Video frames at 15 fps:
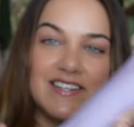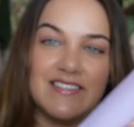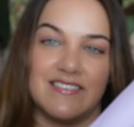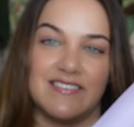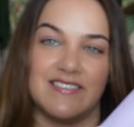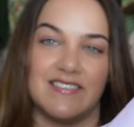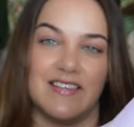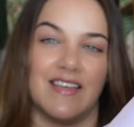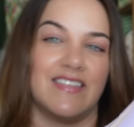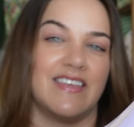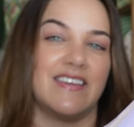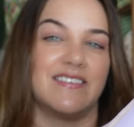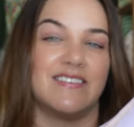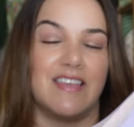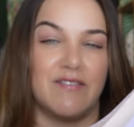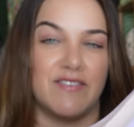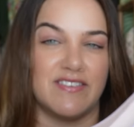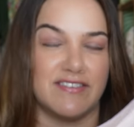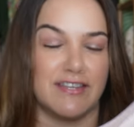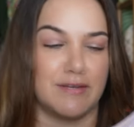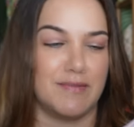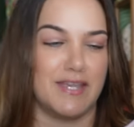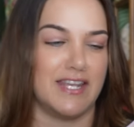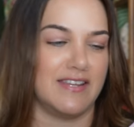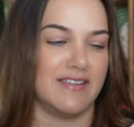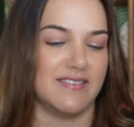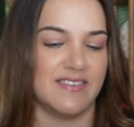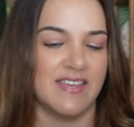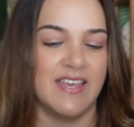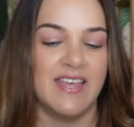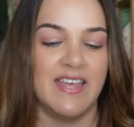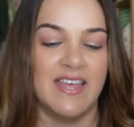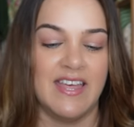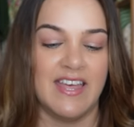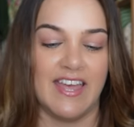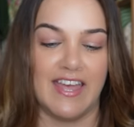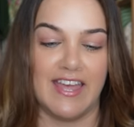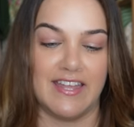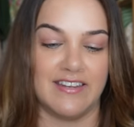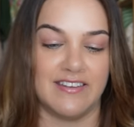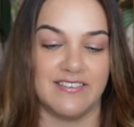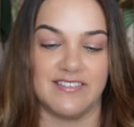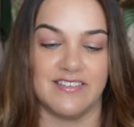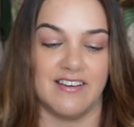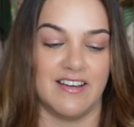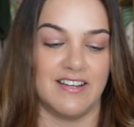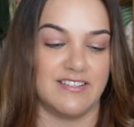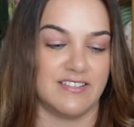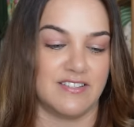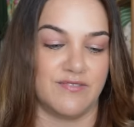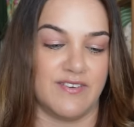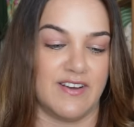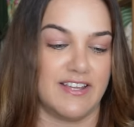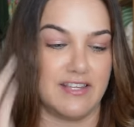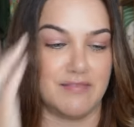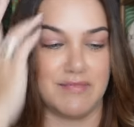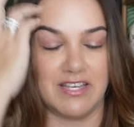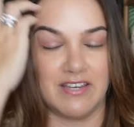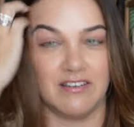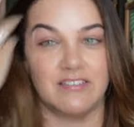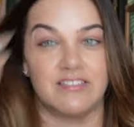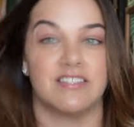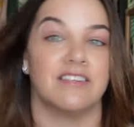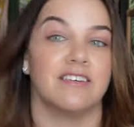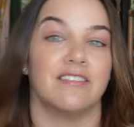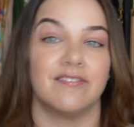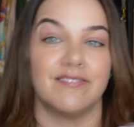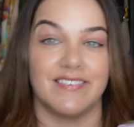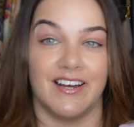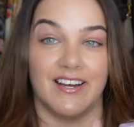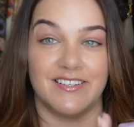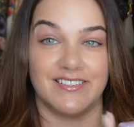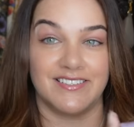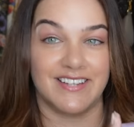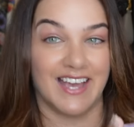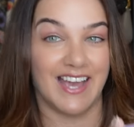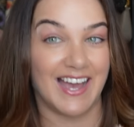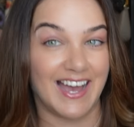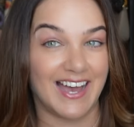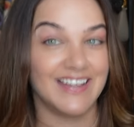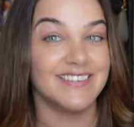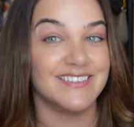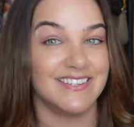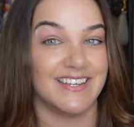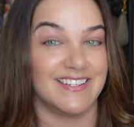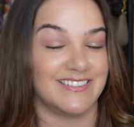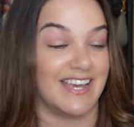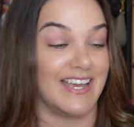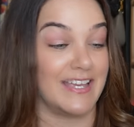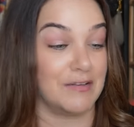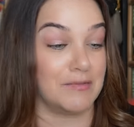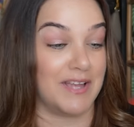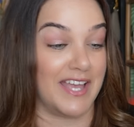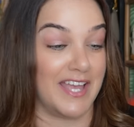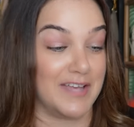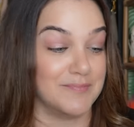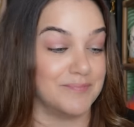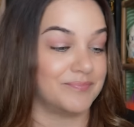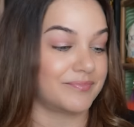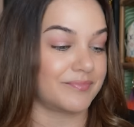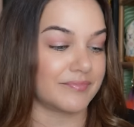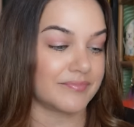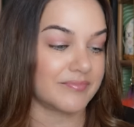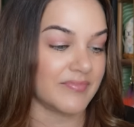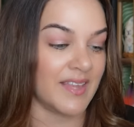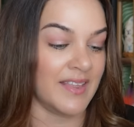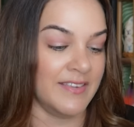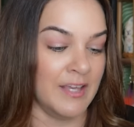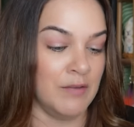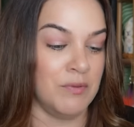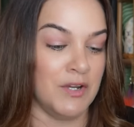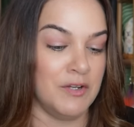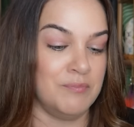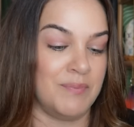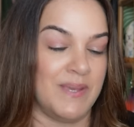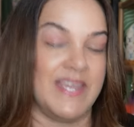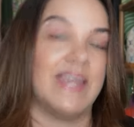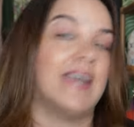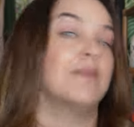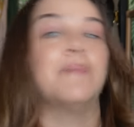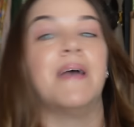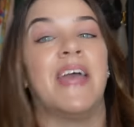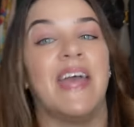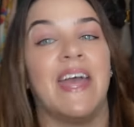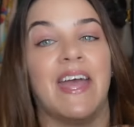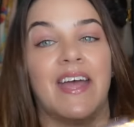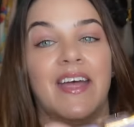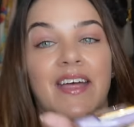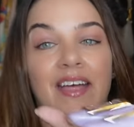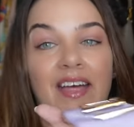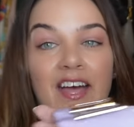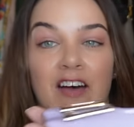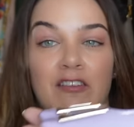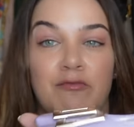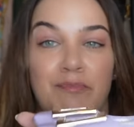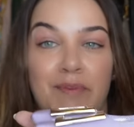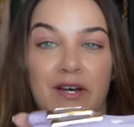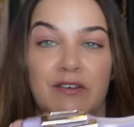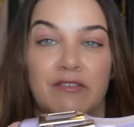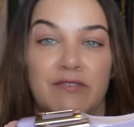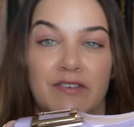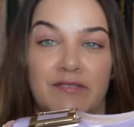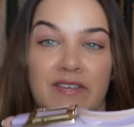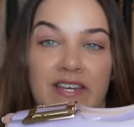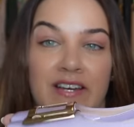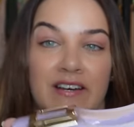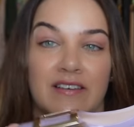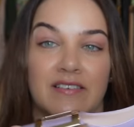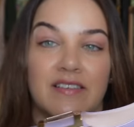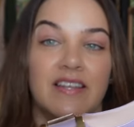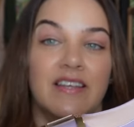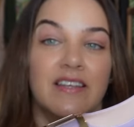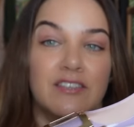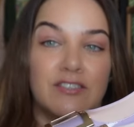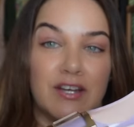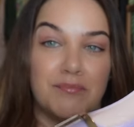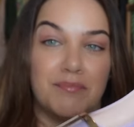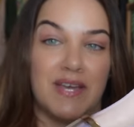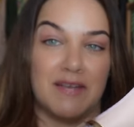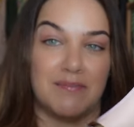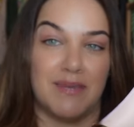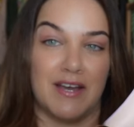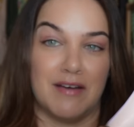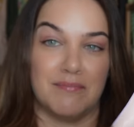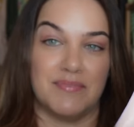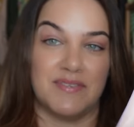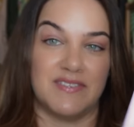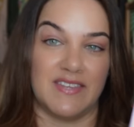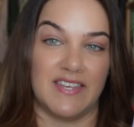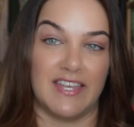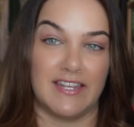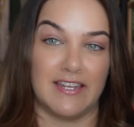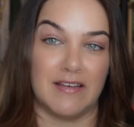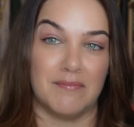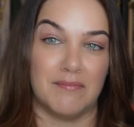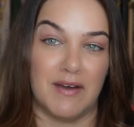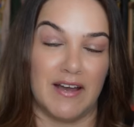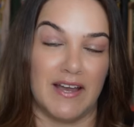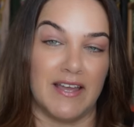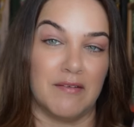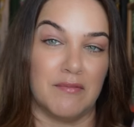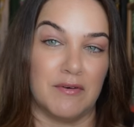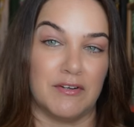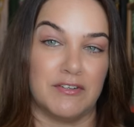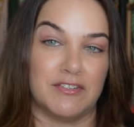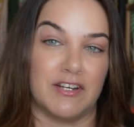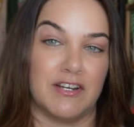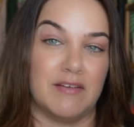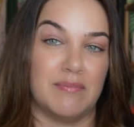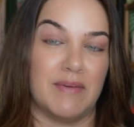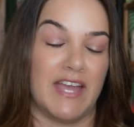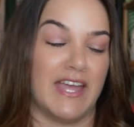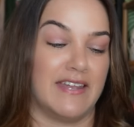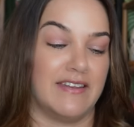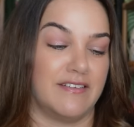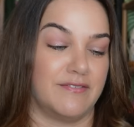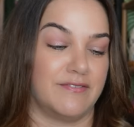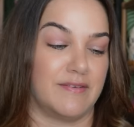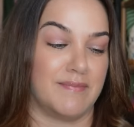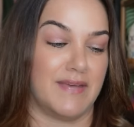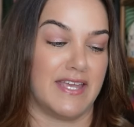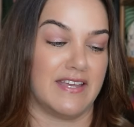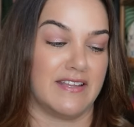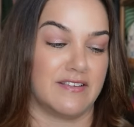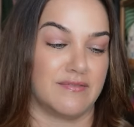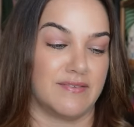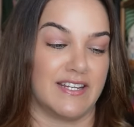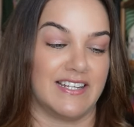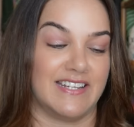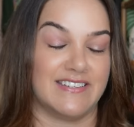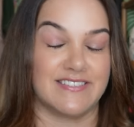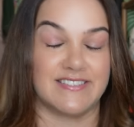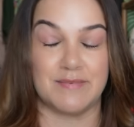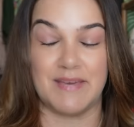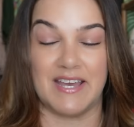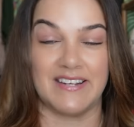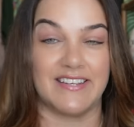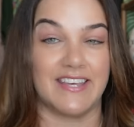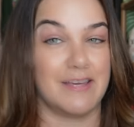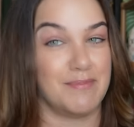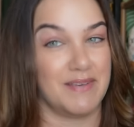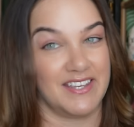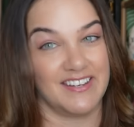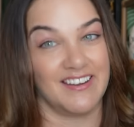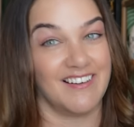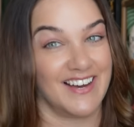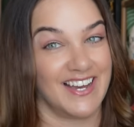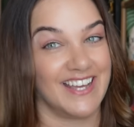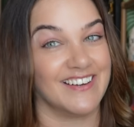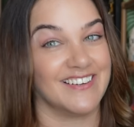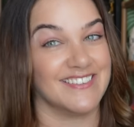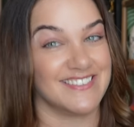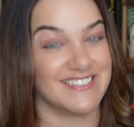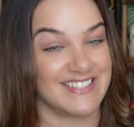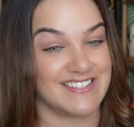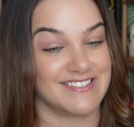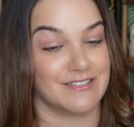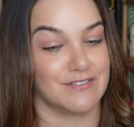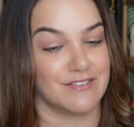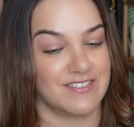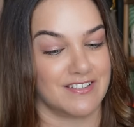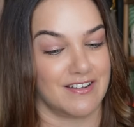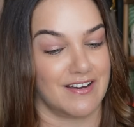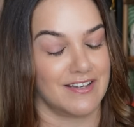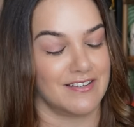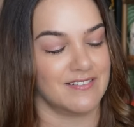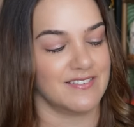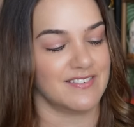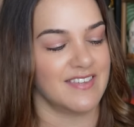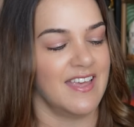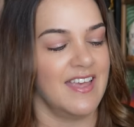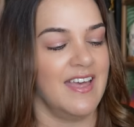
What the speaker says: is, I think, 7 centimeters, and I just find them a go-to. I can't see a day where there won't be a pair of Belle Vivier Trumpet Pumps in my wardrobe. And for me, it's really just about keeping an eye on seasonal styles.